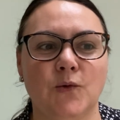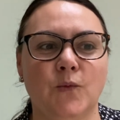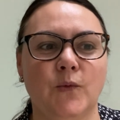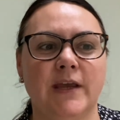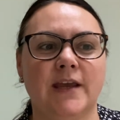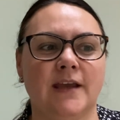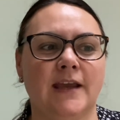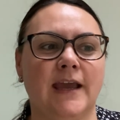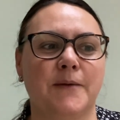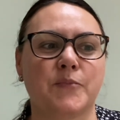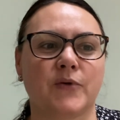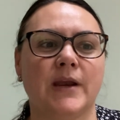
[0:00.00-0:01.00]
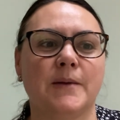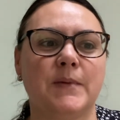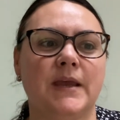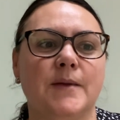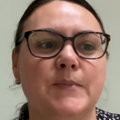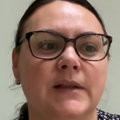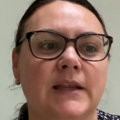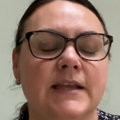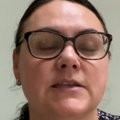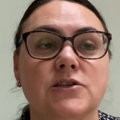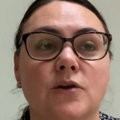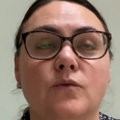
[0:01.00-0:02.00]
We can bring people
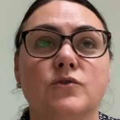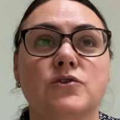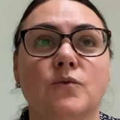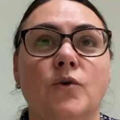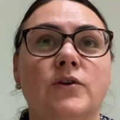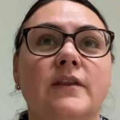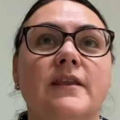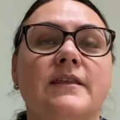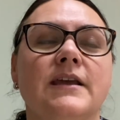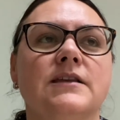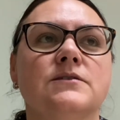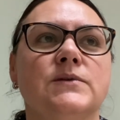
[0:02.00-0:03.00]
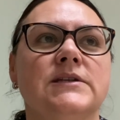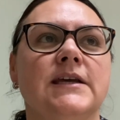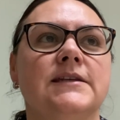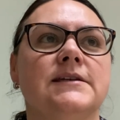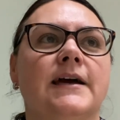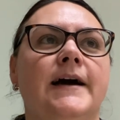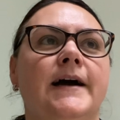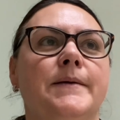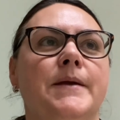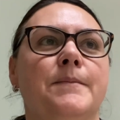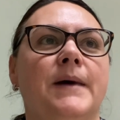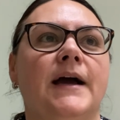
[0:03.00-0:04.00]
in. So one of the things we did
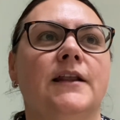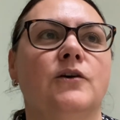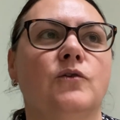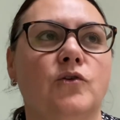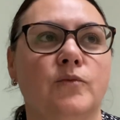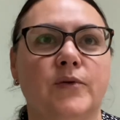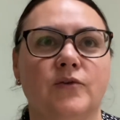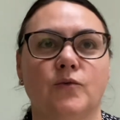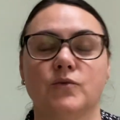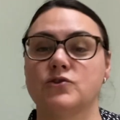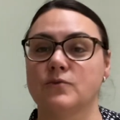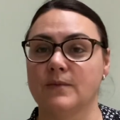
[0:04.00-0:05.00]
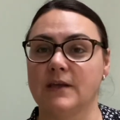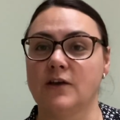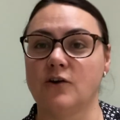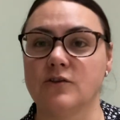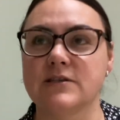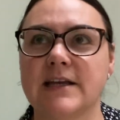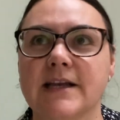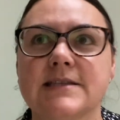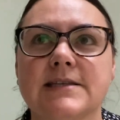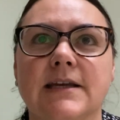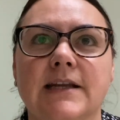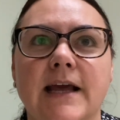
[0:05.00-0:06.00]
in my local borough was something called
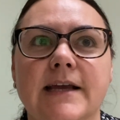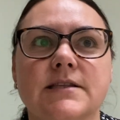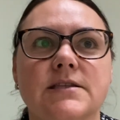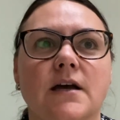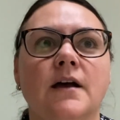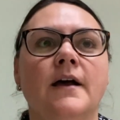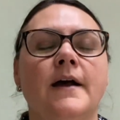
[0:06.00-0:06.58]
Sector Connector,